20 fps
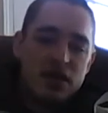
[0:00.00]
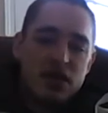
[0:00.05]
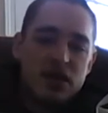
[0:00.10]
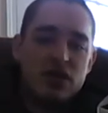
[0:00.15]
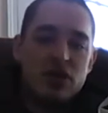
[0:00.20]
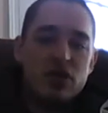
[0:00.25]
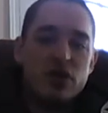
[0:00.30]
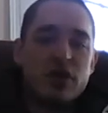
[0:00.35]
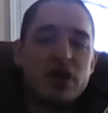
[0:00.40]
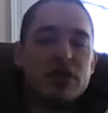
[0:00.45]

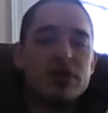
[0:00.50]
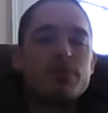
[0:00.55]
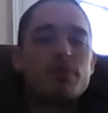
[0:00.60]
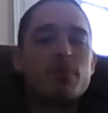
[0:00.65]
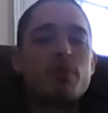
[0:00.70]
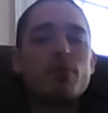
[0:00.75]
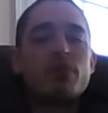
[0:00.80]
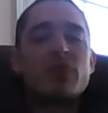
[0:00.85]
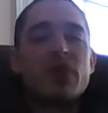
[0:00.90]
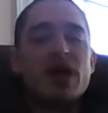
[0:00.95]
you
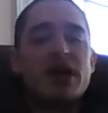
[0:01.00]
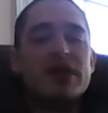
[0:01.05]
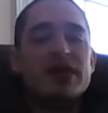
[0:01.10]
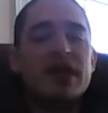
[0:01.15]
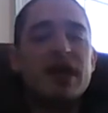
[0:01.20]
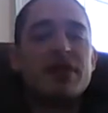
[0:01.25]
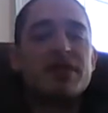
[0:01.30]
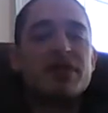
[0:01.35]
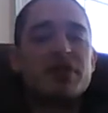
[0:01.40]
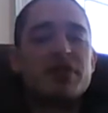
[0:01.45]
can, on
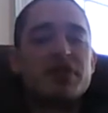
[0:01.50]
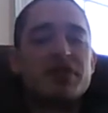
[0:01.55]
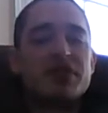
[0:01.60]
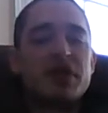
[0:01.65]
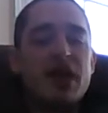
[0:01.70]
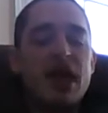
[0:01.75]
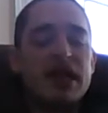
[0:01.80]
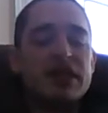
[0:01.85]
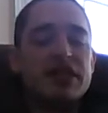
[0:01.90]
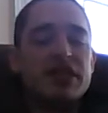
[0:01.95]
the other
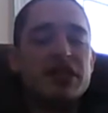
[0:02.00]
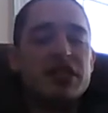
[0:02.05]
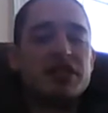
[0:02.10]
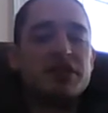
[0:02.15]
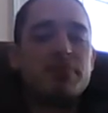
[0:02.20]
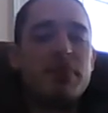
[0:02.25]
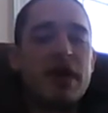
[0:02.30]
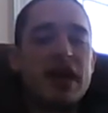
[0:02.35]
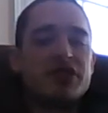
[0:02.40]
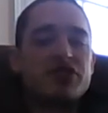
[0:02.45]
end of the
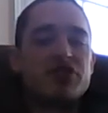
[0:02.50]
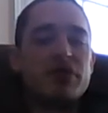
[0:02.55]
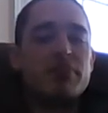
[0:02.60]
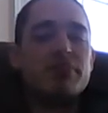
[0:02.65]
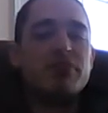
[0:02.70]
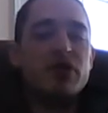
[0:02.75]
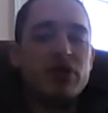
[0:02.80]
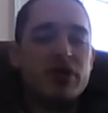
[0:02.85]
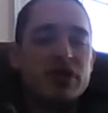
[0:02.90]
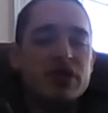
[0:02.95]

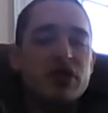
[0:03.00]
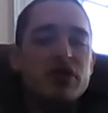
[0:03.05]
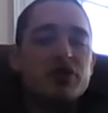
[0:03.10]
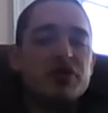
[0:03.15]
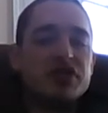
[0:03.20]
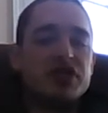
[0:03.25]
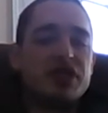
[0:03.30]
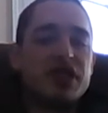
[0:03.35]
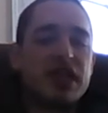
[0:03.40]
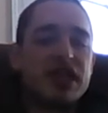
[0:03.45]
spectrum, you can
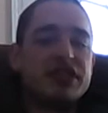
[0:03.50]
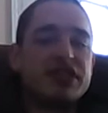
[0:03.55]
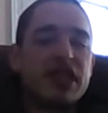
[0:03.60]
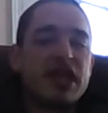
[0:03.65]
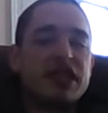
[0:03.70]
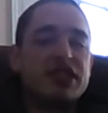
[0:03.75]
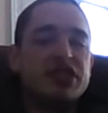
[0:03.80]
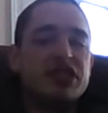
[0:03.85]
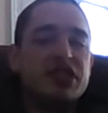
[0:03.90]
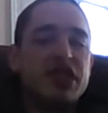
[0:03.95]
use things
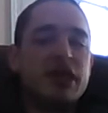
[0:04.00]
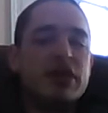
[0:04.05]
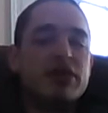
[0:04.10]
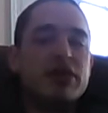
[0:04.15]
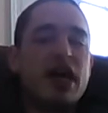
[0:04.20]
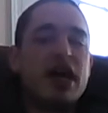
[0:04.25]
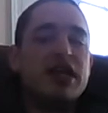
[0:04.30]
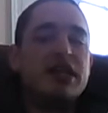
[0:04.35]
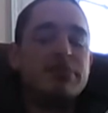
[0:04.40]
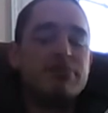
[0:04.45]
like
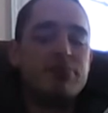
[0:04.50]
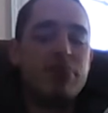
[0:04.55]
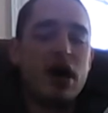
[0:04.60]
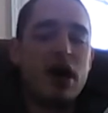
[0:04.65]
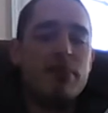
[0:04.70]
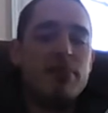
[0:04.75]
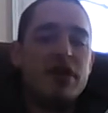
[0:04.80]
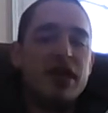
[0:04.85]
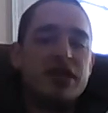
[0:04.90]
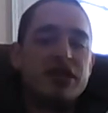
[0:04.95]
zeolite and
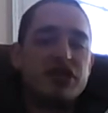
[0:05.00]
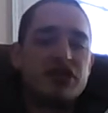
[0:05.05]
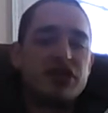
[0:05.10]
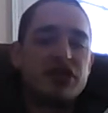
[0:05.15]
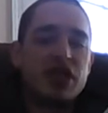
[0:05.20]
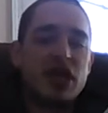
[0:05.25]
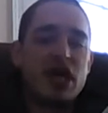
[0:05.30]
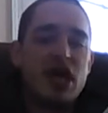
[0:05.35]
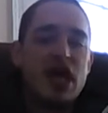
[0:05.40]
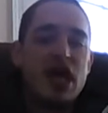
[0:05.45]

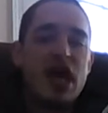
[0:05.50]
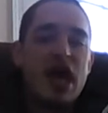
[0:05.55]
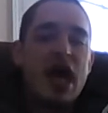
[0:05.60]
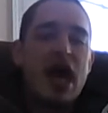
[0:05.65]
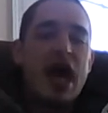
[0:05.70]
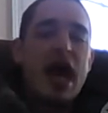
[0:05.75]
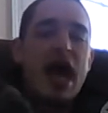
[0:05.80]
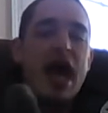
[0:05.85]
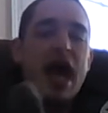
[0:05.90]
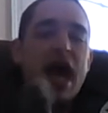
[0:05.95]
pumice
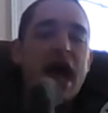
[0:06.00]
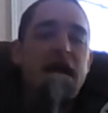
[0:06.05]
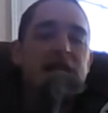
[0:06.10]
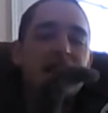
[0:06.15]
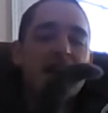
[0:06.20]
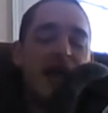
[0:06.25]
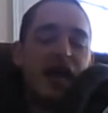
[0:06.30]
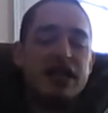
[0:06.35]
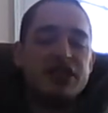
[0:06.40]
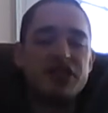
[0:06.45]

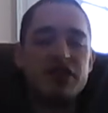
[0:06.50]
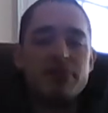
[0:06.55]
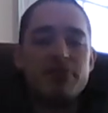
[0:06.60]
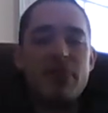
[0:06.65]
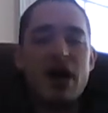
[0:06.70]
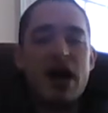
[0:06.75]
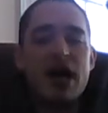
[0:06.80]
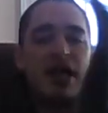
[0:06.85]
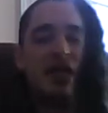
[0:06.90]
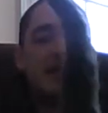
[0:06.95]
and
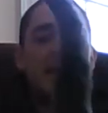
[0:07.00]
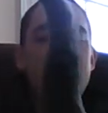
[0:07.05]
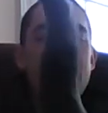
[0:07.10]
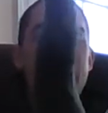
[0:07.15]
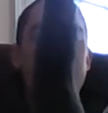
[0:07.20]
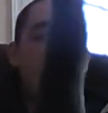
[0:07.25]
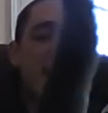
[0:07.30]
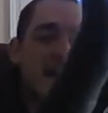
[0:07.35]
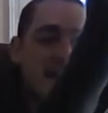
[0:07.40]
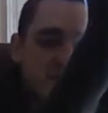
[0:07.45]
azomite
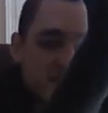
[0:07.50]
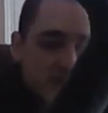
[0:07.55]
and